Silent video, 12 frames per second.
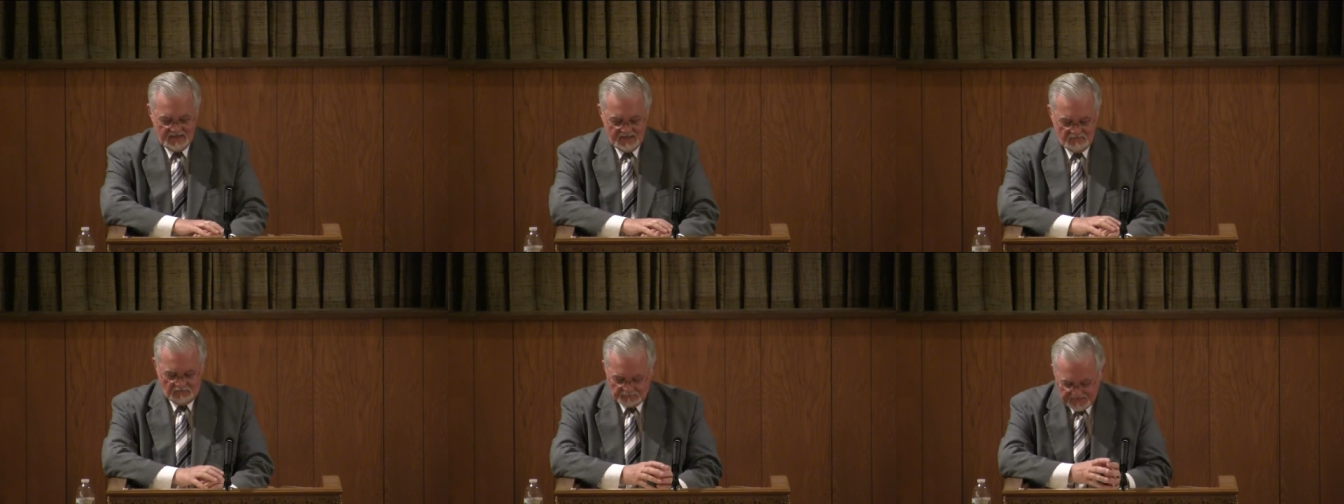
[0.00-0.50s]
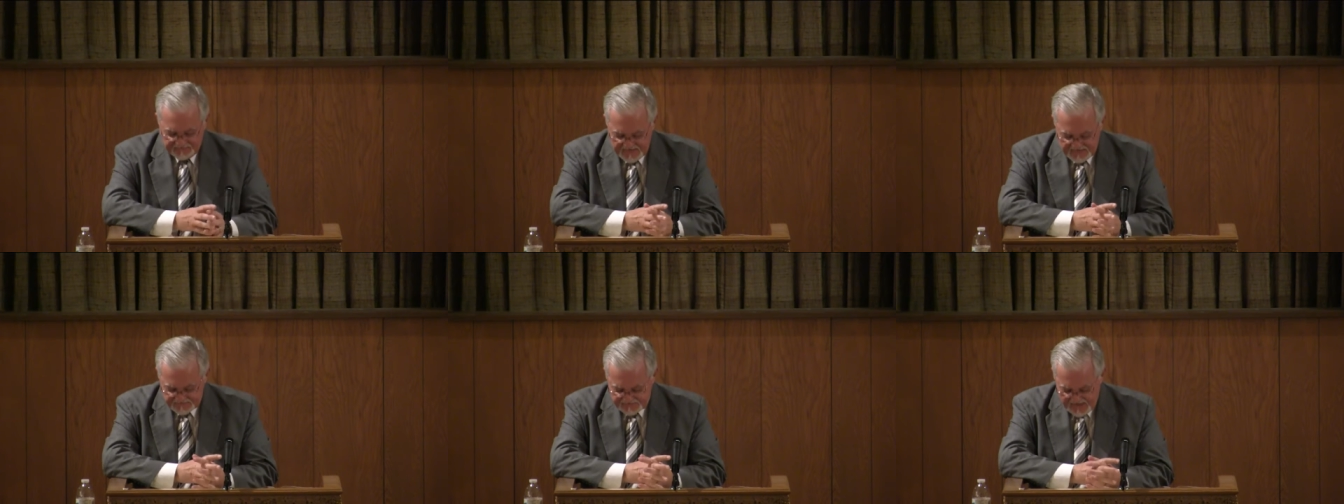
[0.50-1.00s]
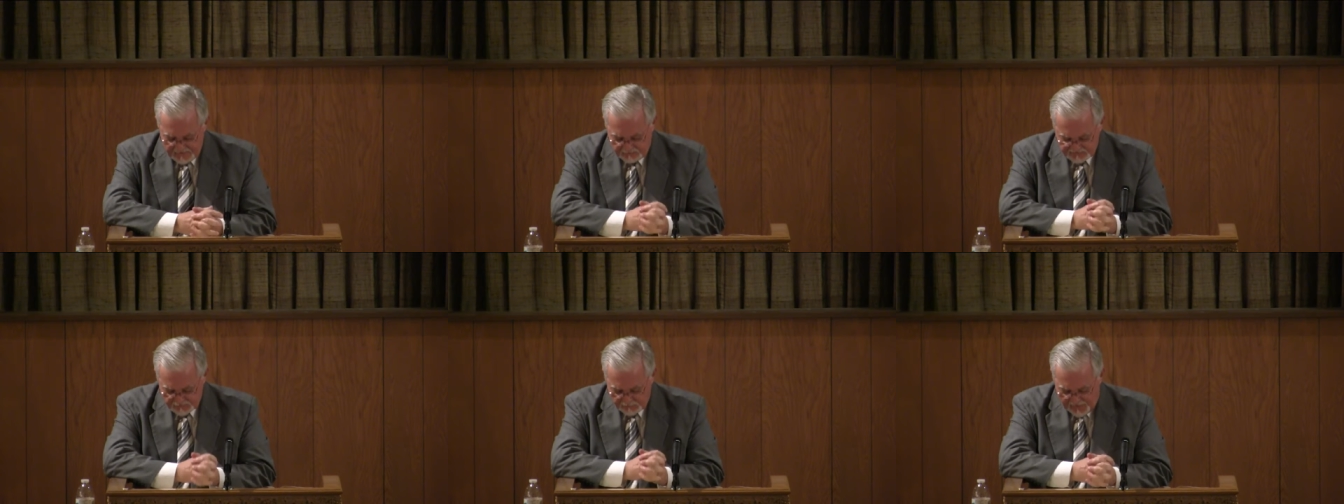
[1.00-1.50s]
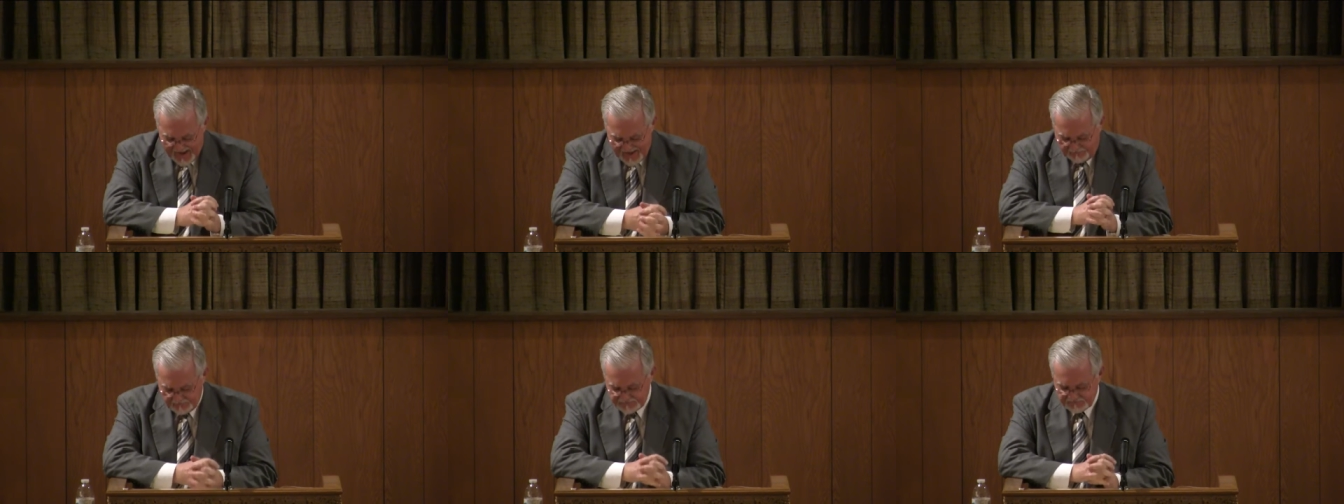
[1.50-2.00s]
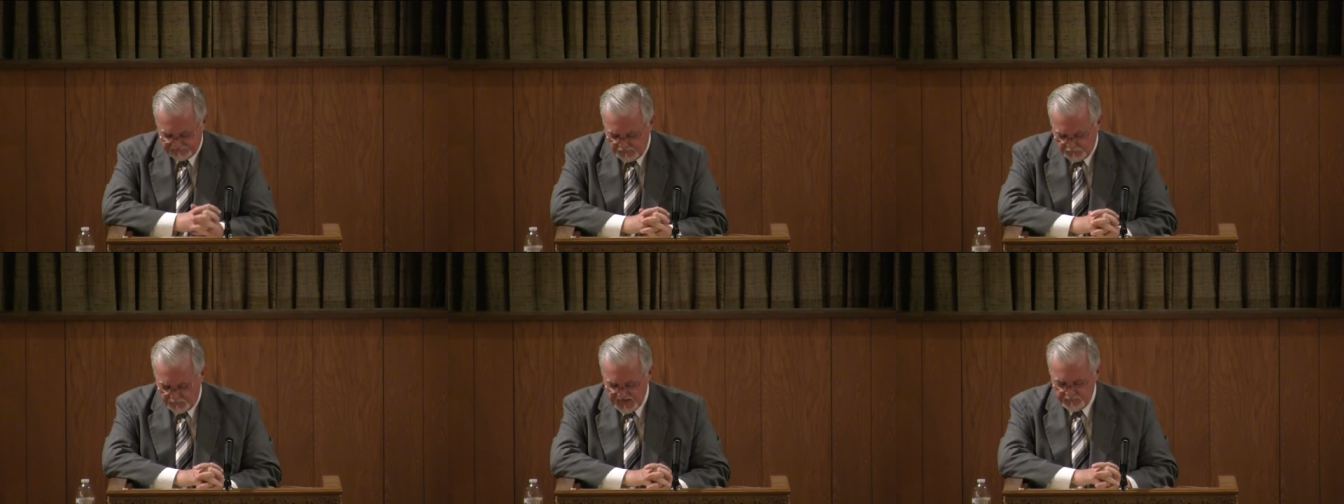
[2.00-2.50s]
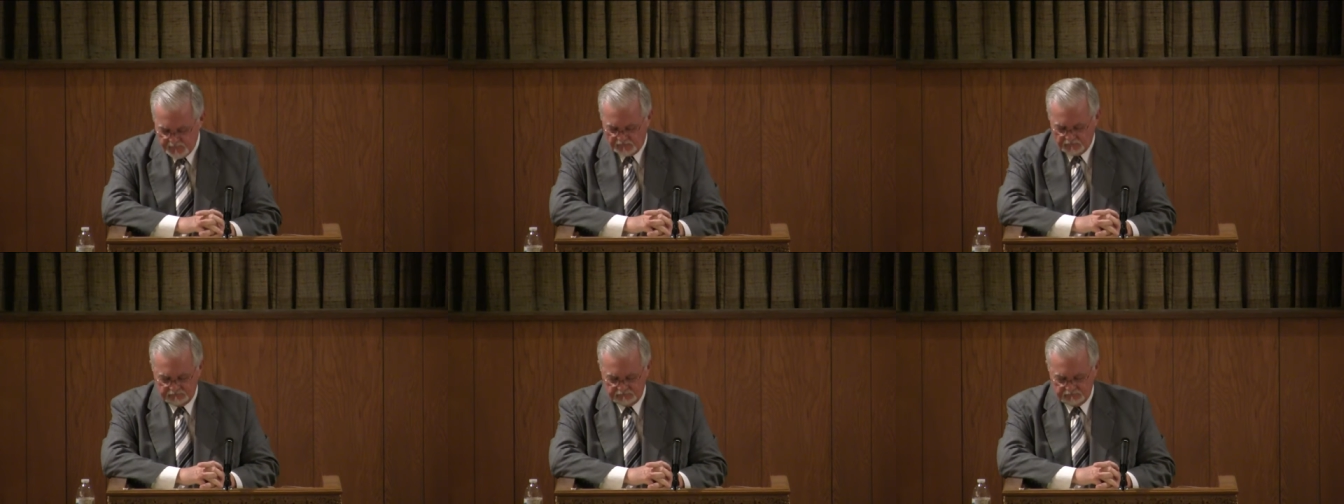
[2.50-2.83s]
What about the examples, the patterns of other people?